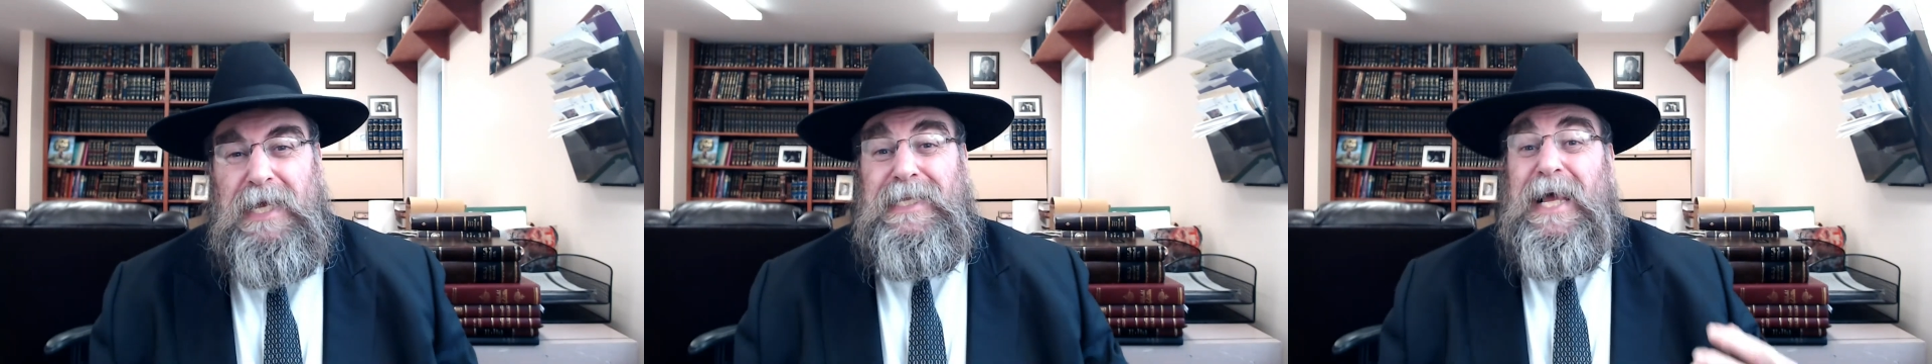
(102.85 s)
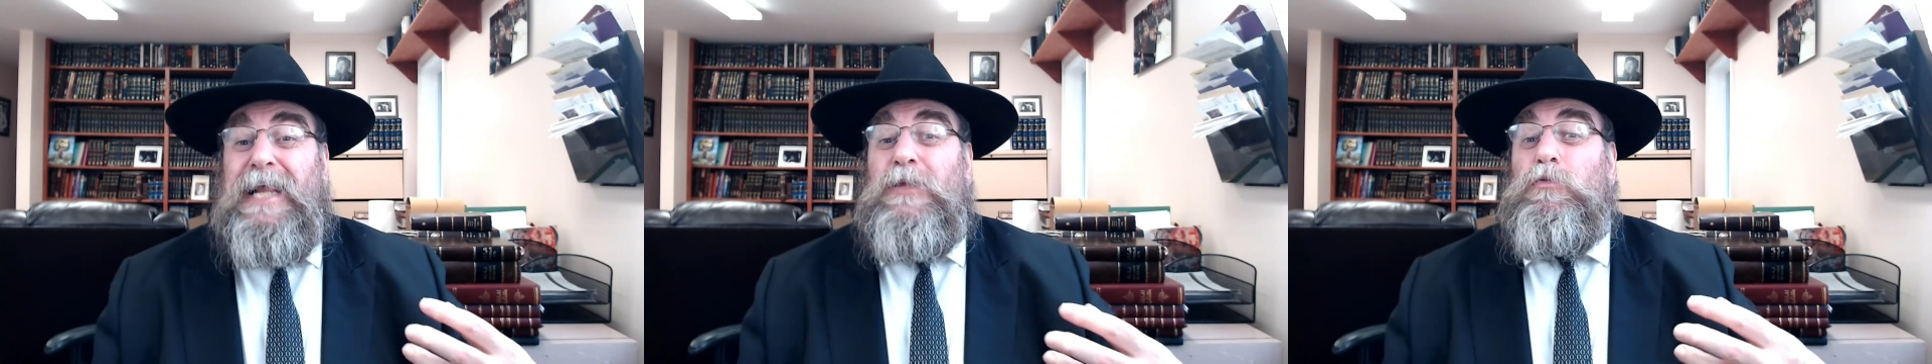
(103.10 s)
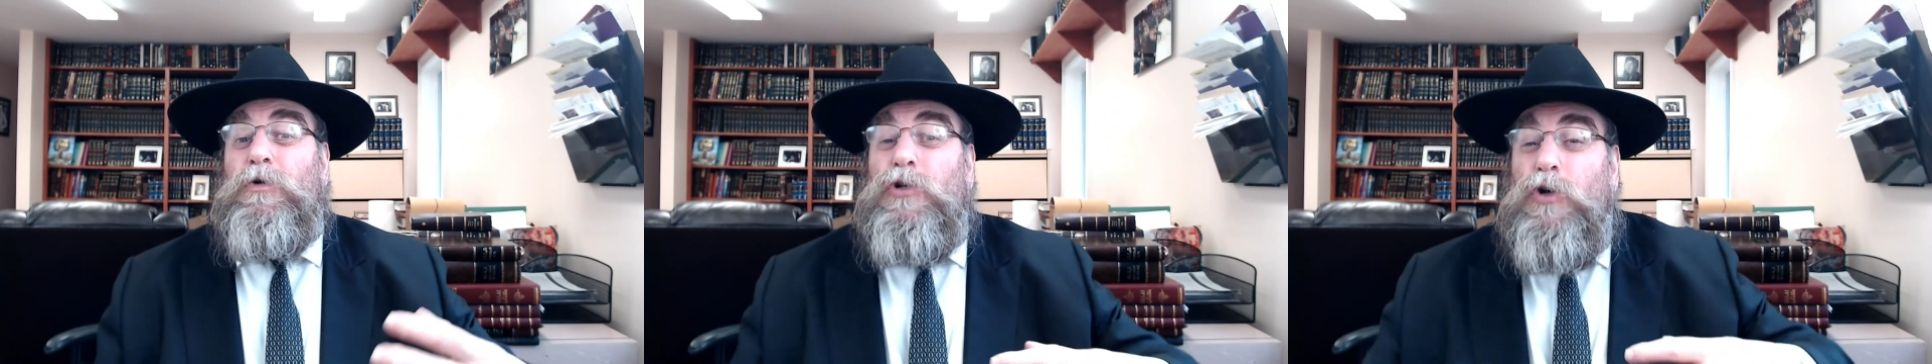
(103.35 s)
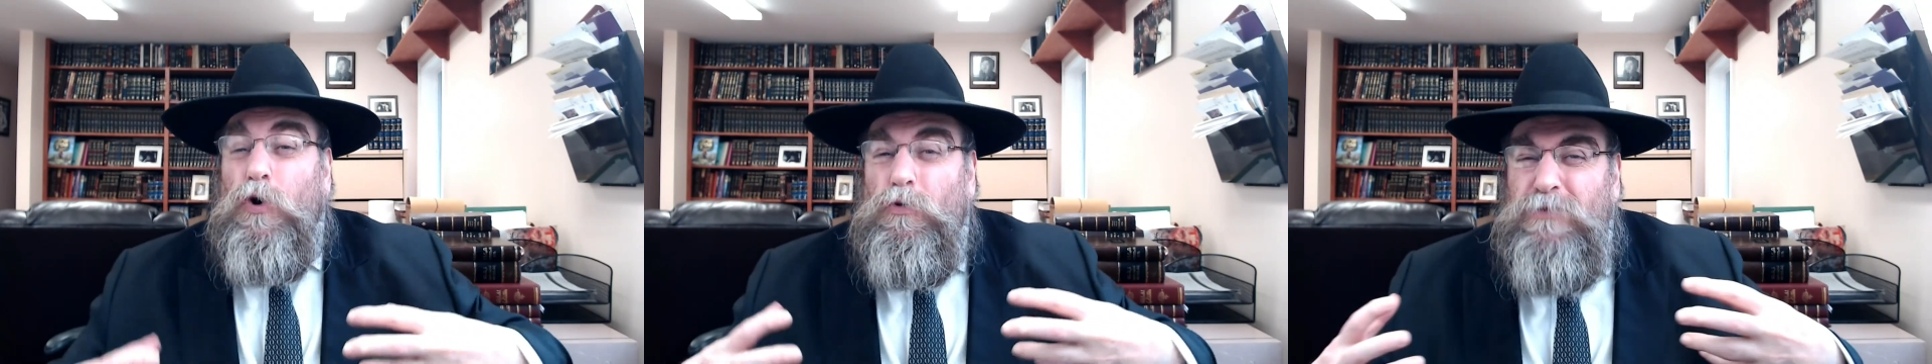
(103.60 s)
That will
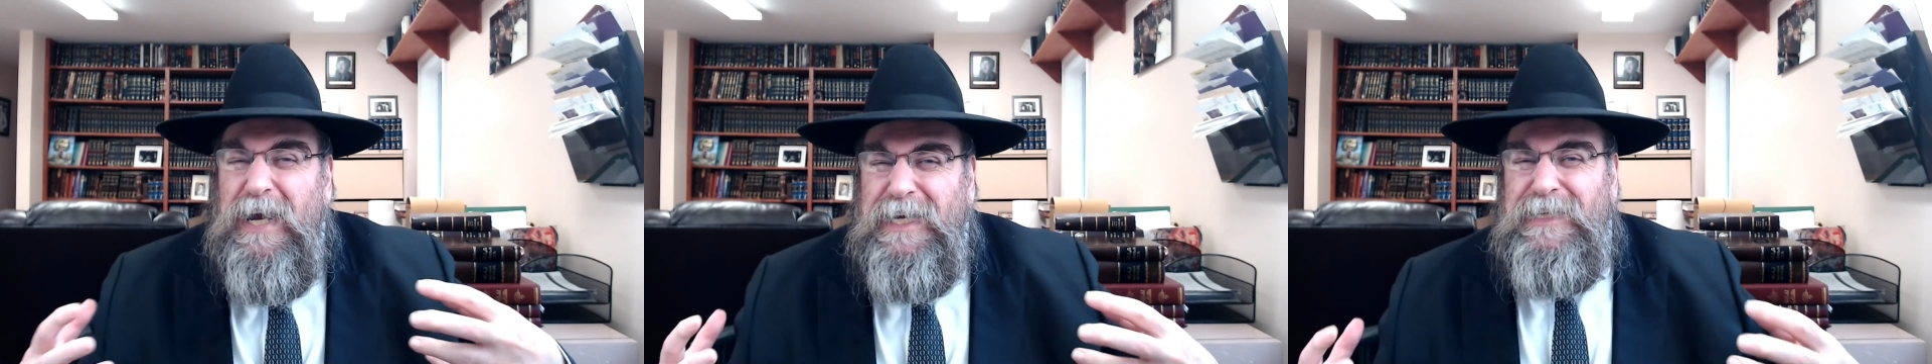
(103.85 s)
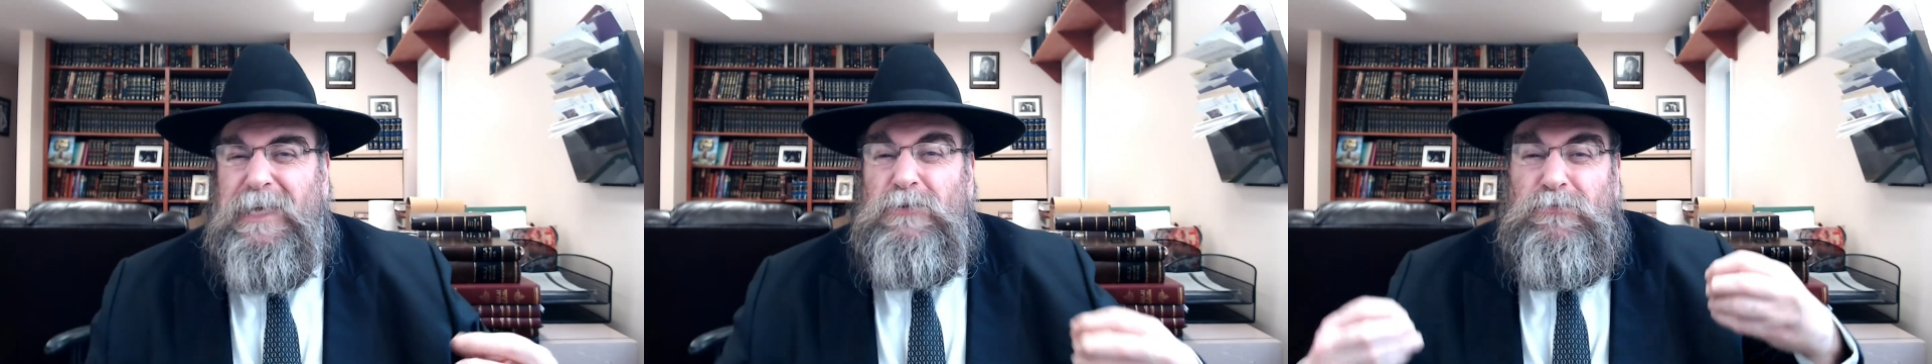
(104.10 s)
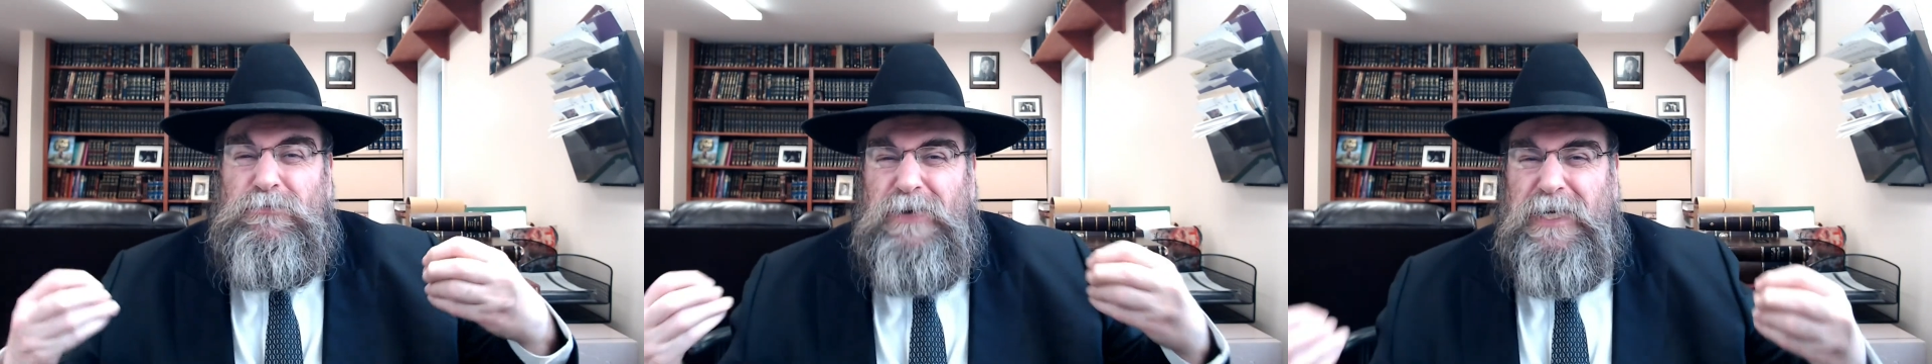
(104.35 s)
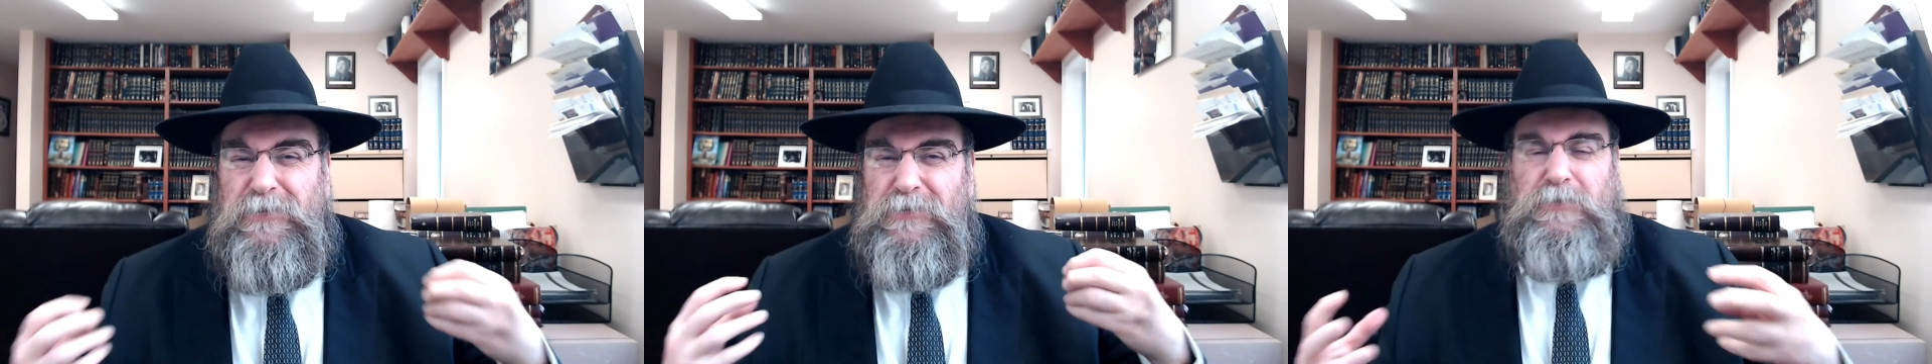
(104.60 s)
correct and
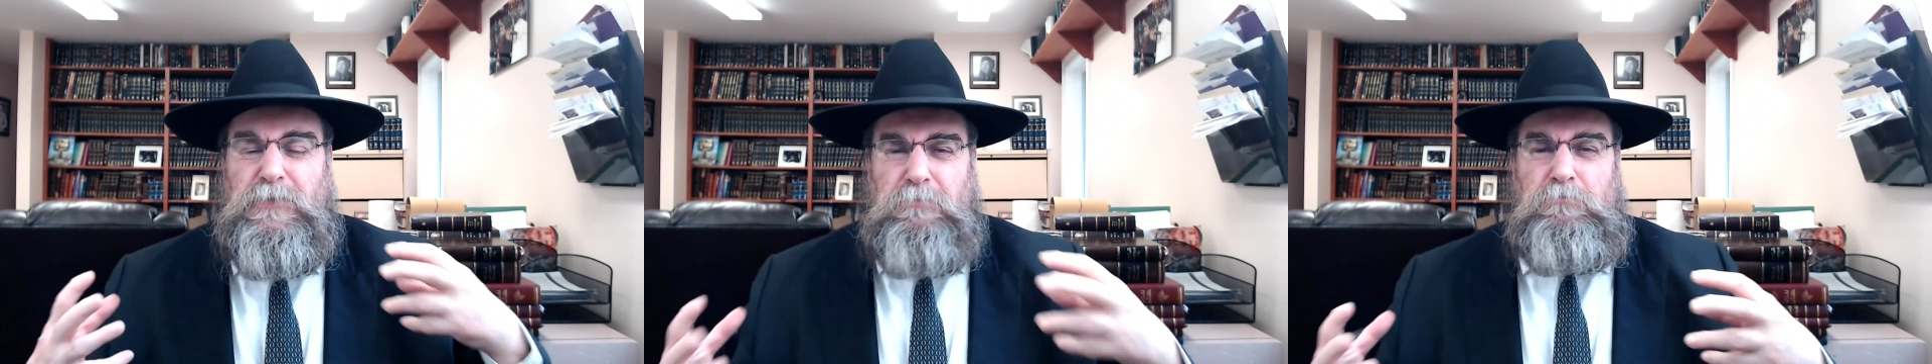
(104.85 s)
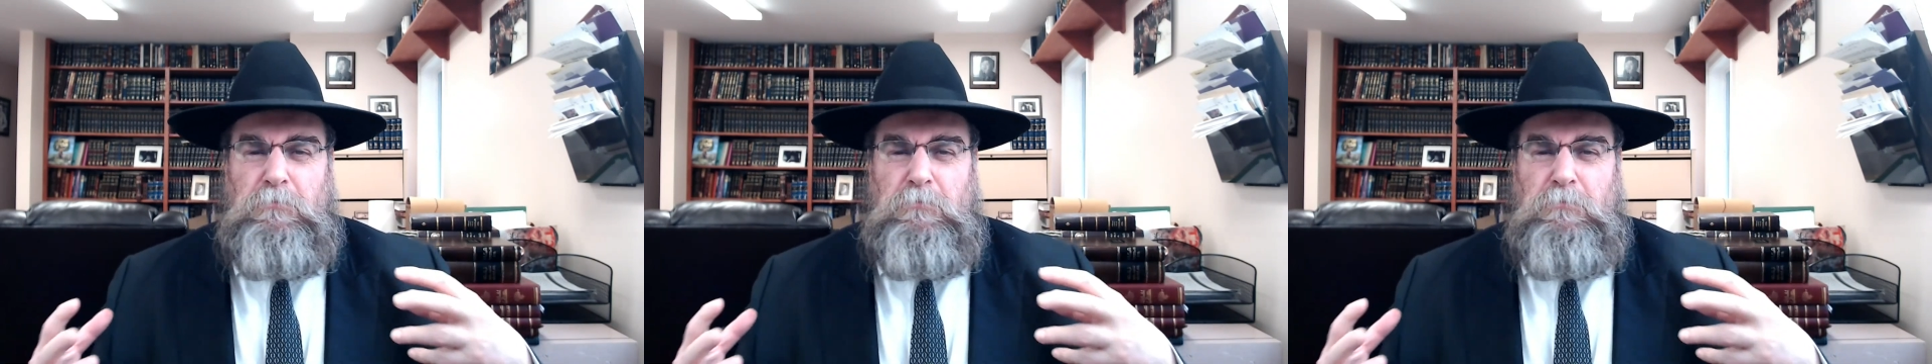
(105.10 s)
fix